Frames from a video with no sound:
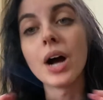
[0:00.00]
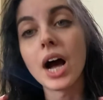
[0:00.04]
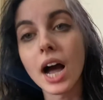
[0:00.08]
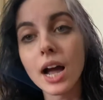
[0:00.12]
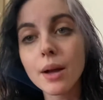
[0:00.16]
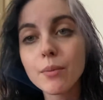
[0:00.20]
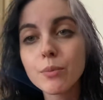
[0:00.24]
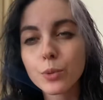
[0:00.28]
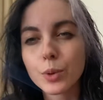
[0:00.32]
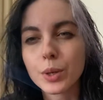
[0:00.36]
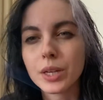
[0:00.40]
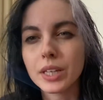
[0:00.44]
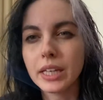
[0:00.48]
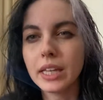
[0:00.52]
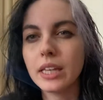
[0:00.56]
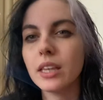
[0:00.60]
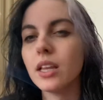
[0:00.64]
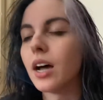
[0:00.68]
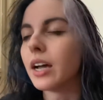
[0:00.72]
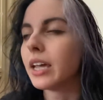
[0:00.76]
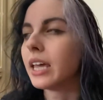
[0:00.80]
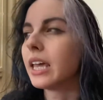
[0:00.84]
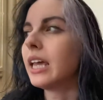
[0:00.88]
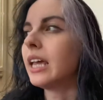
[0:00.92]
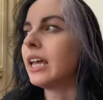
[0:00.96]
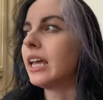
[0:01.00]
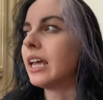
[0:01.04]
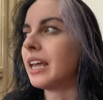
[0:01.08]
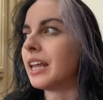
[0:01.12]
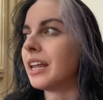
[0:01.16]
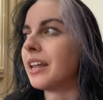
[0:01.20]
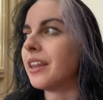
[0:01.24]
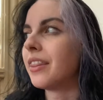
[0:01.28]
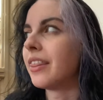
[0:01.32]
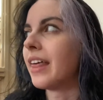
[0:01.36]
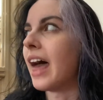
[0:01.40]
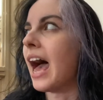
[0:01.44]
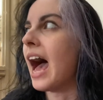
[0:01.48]
I'm really lucky
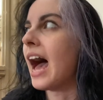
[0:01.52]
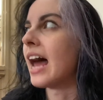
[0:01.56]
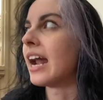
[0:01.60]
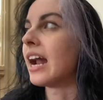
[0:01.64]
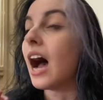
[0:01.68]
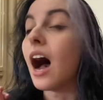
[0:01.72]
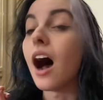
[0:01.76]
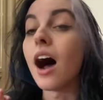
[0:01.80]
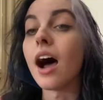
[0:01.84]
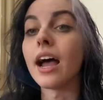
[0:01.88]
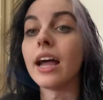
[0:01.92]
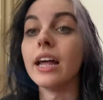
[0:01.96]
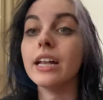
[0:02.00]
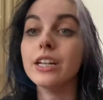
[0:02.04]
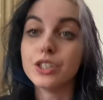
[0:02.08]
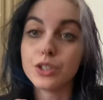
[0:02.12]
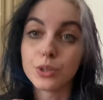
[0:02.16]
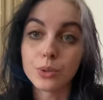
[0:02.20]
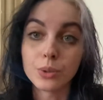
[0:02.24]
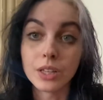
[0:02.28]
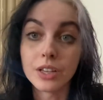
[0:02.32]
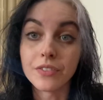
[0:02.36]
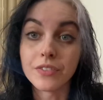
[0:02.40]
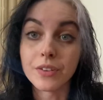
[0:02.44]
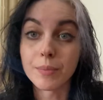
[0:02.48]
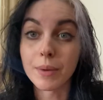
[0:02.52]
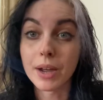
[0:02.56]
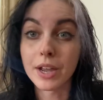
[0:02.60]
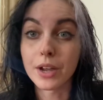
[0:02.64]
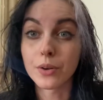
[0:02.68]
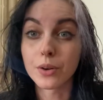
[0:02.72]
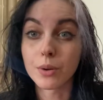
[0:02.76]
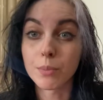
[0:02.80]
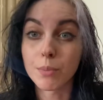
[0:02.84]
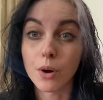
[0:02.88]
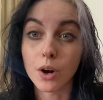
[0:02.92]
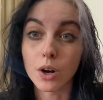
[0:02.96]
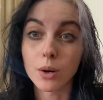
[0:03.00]
in that I do live in my own
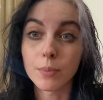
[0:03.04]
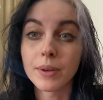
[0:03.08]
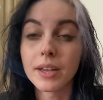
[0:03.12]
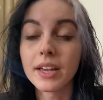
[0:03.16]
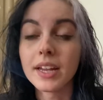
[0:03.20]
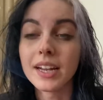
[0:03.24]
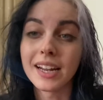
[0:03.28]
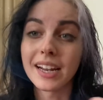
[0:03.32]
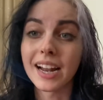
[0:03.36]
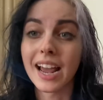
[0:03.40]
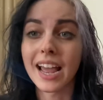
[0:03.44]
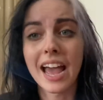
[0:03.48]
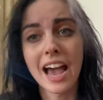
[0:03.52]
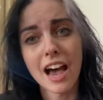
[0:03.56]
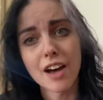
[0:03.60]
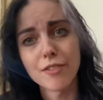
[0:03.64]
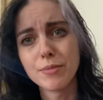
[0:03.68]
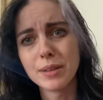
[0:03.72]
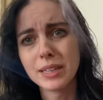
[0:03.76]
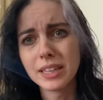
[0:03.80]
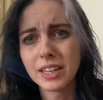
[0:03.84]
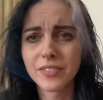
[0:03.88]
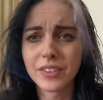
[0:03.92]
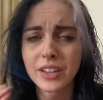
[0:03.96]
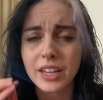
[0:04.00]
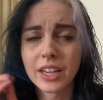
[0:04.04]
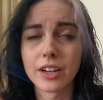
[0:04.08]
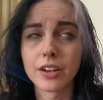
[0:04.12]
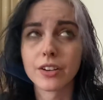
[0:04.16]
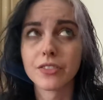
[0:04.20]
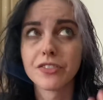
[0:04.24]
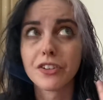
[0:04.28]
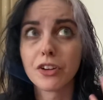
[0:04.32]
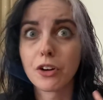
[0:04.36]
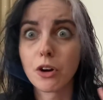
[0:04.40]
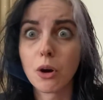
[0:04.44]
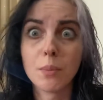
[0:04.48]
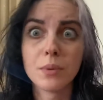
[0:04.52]
apartment and I have been living here
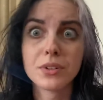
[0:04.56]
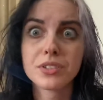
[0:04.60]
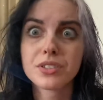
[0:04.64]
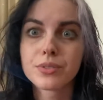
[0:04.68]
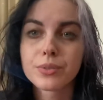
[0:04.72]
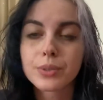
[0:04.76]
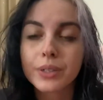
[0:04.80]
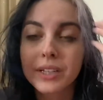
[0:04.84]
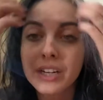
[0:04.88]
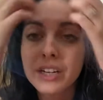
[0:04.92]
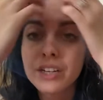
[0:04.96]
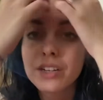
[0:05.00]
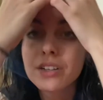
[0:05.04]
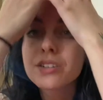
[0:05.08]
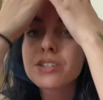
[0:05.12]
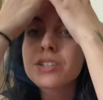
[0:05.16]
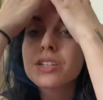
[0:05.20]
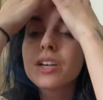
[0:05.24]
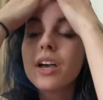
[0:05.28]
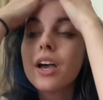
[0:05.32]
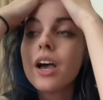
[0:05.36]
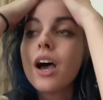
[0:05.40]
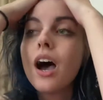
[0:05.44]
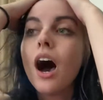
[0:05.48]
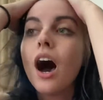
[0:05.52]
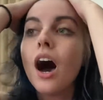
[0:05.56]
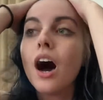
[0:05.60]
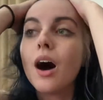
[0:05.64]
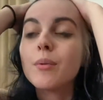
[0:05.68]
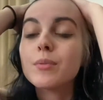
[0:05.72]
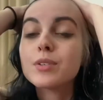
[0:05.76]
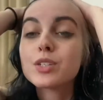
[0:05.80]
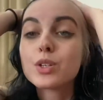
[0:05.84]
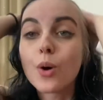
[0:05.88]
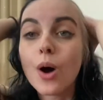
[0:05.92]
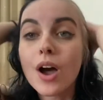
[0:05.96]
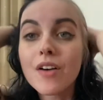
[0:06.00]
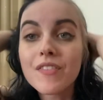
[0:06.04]
for almost three years. Um,
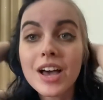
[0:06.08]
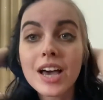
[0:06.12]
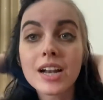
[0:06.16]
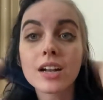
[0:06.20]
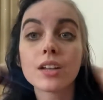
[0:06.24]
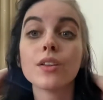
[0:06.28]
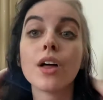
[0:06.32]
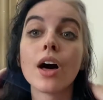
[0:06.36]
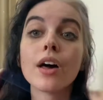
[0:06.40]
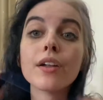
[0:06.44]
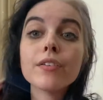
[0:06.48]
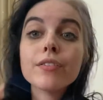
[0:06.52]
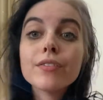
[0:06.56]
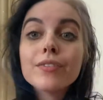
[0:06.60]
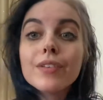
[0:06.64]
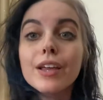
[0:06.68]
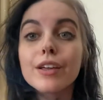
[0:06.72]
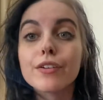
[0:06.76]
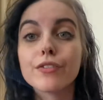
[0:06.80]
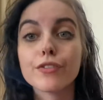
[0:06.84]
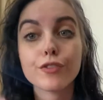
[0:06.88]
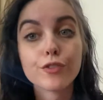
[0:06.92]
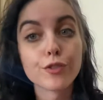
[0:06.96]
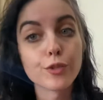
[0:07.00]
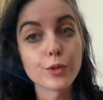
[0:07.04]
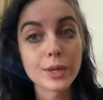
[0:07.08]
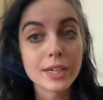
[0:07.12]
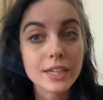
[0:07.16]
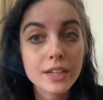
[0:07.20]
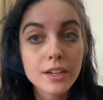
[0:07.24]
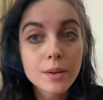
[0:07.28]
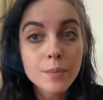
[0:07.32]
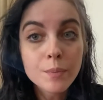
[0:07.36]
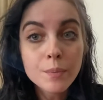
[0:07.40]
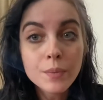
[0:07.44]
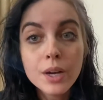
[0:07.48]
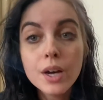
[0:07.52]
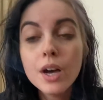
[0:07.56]
so I've had a lot of like
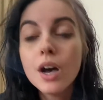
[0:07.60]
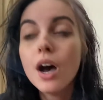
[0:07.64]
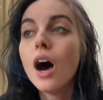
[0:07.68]
freedom.